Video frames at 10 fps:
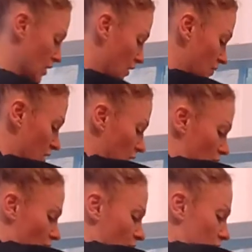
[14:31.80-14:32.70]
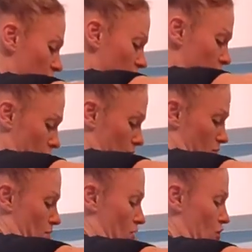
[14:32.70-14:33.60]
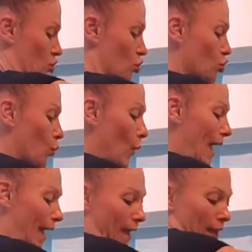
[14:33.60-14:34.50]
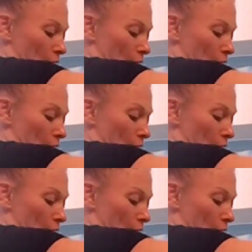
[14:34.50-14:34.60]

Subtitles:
gives it a nice twang.